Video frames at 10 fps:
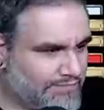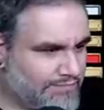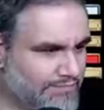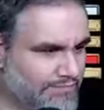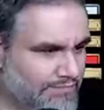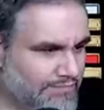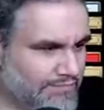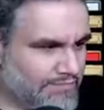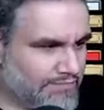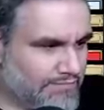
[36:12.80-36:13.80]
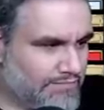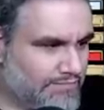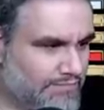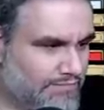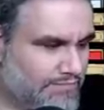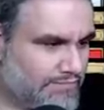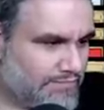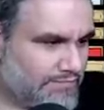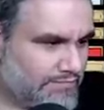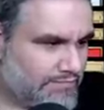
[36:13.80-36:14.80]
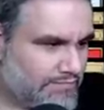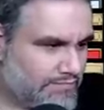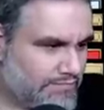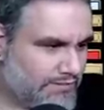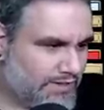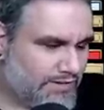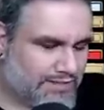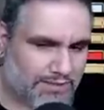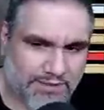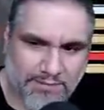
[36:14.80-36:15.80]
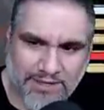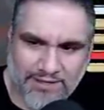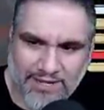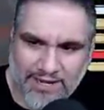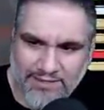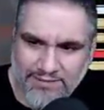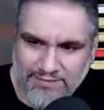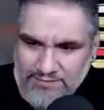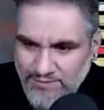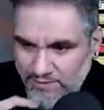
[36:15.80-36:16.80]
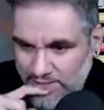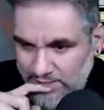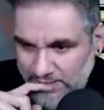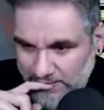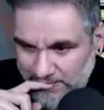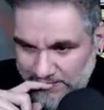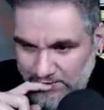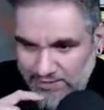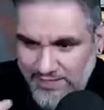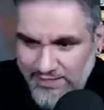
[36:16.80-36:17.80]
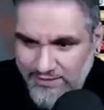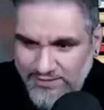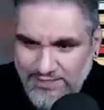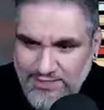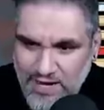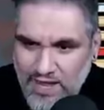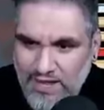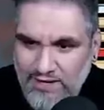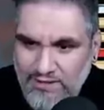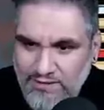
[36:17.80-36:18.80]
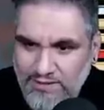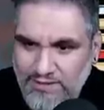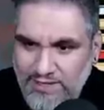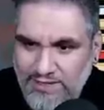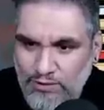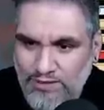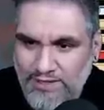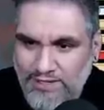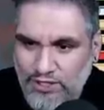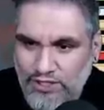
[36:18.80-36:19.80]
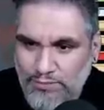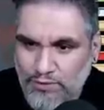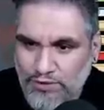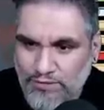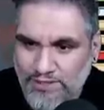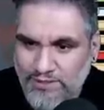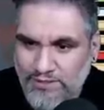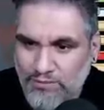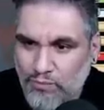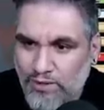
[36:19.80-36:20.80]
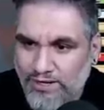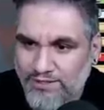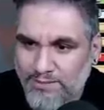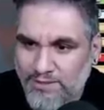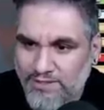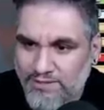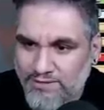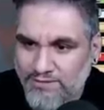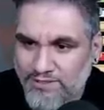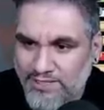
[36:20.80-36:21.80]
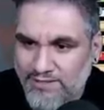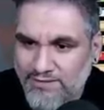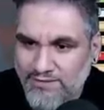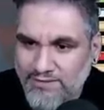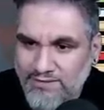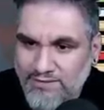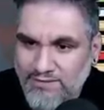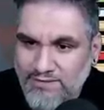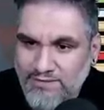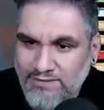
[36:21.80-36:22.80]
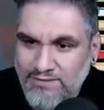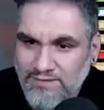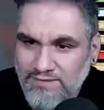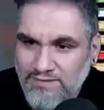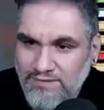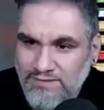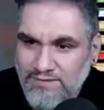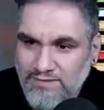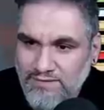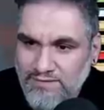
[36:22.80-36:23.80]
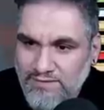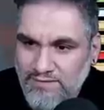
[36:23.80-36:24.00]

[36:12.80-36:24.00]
Isn't Assassin's Trophy just better to Abrupt Decay this matchup? No, because I don't want them to get lands. Like, the only thing it kills that's not... It, like, the only thing that's cost more than 3 is the 1 Elspeth and the 2 Jace. Okay.